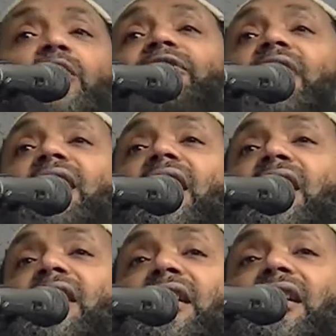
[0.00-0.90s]
of
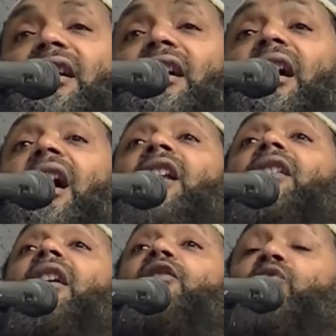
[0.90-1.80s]
Allah,
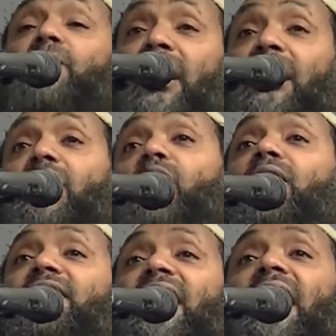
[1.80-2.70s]
Allah subhanahu
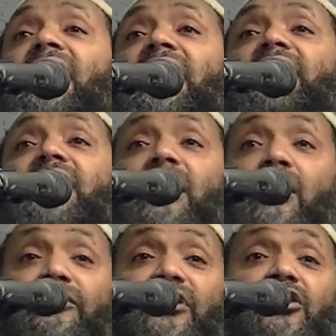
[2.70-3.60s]
wa ta'ala in the Day
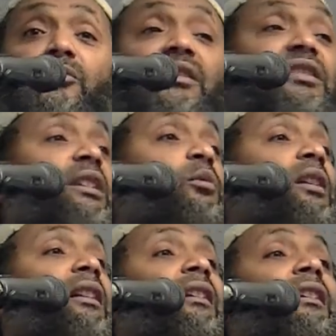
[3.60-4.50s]
of Judgment, He
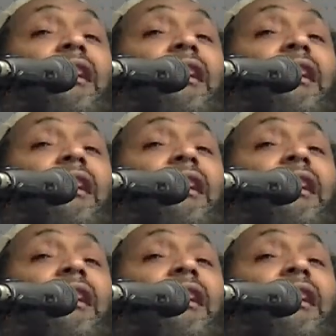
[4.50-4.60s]
will